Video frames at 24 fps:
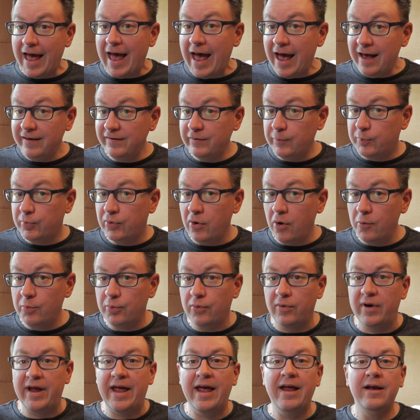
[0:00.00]
as
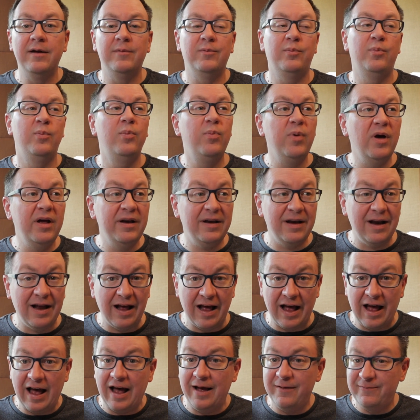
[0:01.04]
appropriate, but
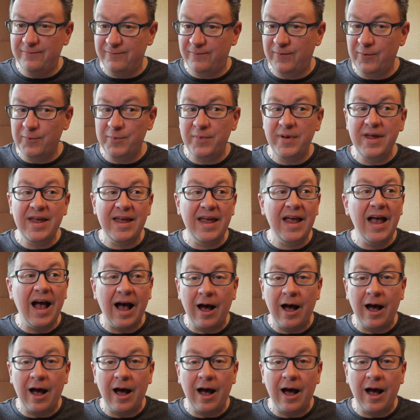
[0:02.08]
for me,